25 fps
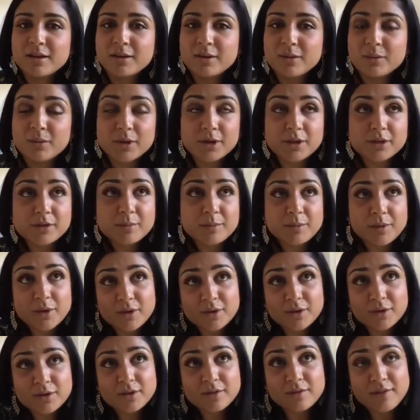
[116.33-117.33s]
What are the
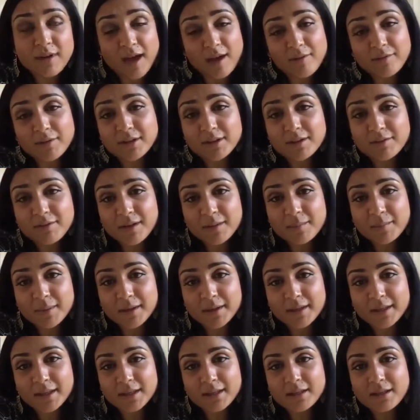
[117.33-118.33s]
pros of having the fake
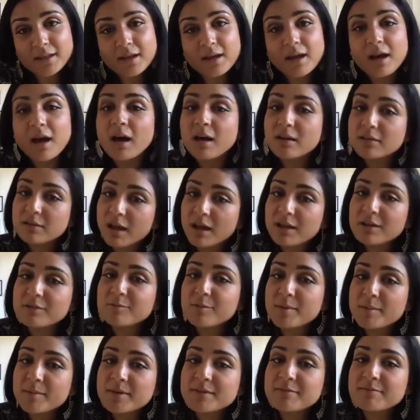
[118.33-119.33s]
period? A lot of
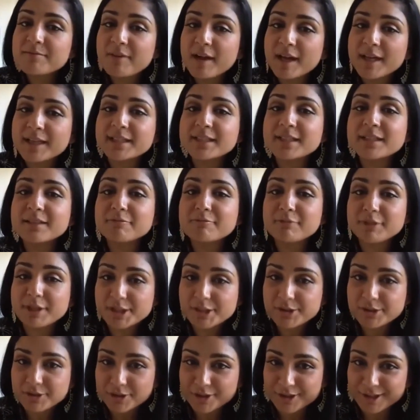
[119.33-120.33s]
women find it
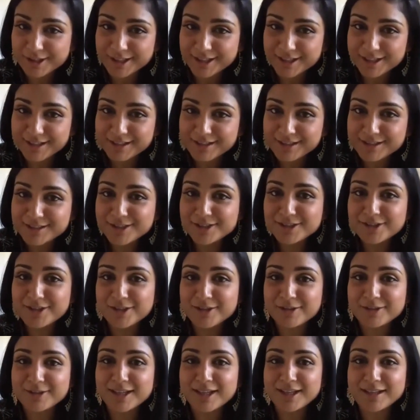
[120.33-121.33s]
reassuring to
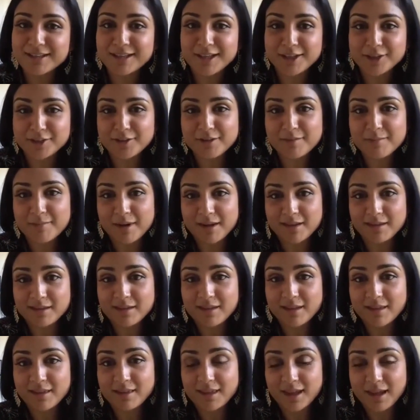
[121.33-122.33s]
know that at the end of the month,
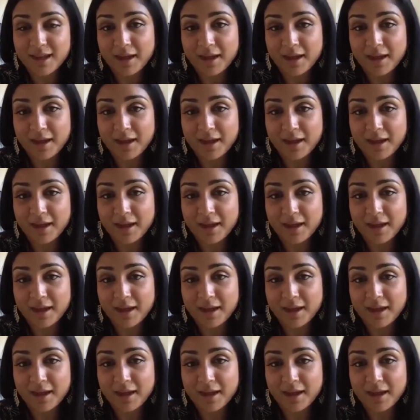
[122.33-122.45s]
they